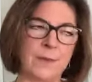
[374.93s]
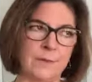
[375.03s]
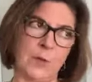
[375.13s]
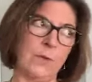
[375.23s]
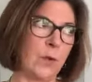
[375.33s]

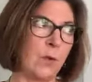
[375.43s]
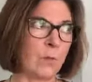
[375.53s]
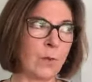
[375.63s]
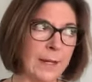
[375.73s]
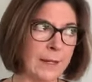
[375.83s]
If they're going
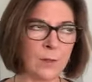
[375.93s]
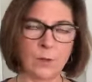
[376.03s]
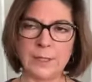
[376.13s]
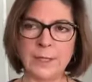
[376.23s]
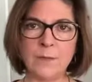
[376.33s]
running
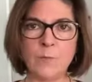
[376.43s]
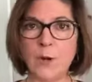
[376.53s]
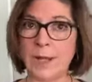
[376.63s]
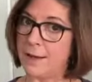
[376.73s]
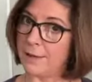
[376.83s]
early in the
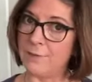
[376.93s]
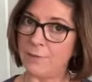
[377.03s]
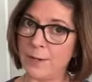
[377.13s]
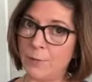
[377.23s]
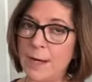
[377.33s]
morning, how can they
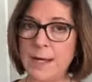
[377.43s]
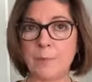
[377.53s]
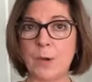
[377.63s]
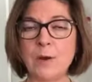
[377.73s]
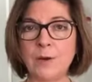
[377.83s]
find a running
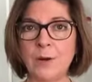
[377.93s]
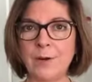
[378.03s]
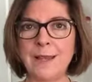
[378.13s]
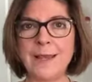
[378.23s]
partner?